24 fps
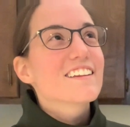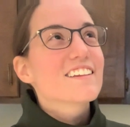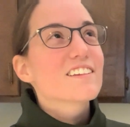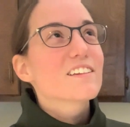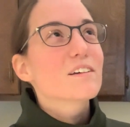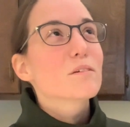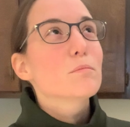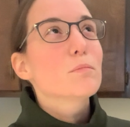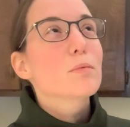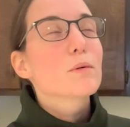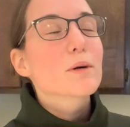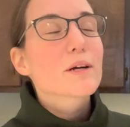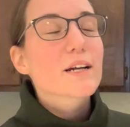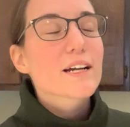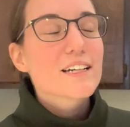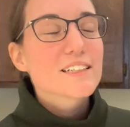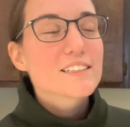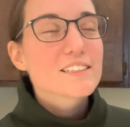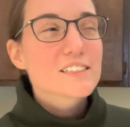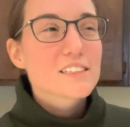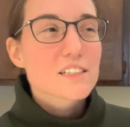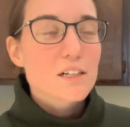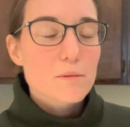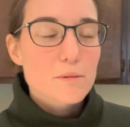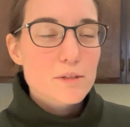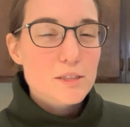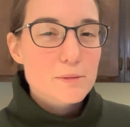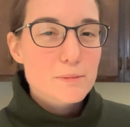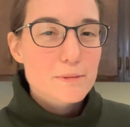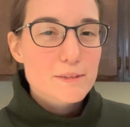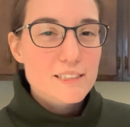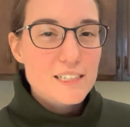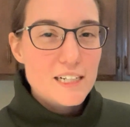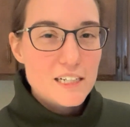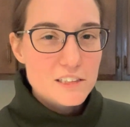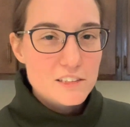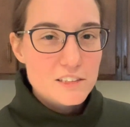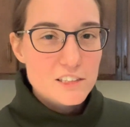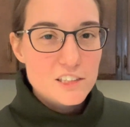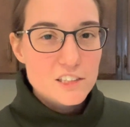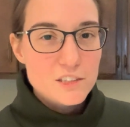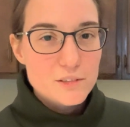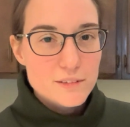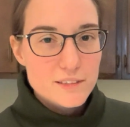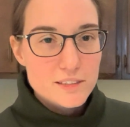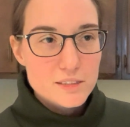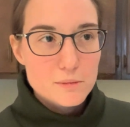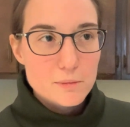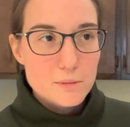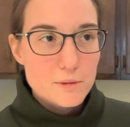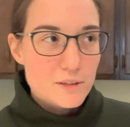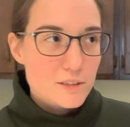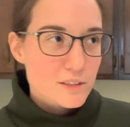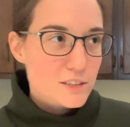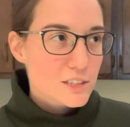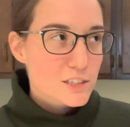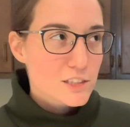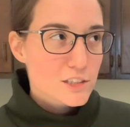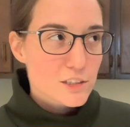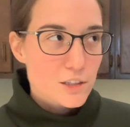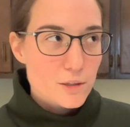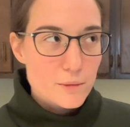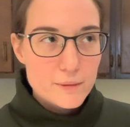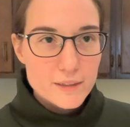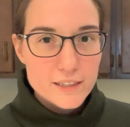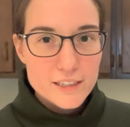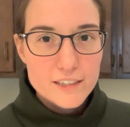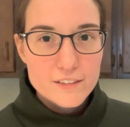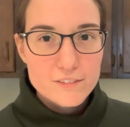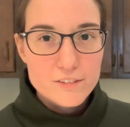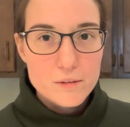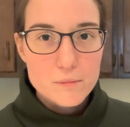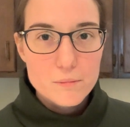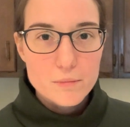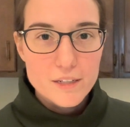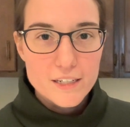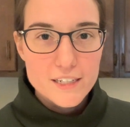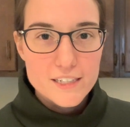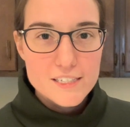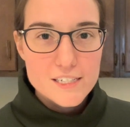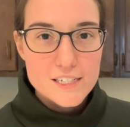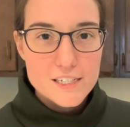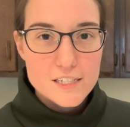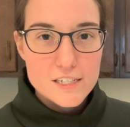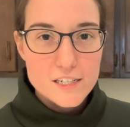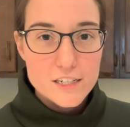the book had so much potential to explore so many different places.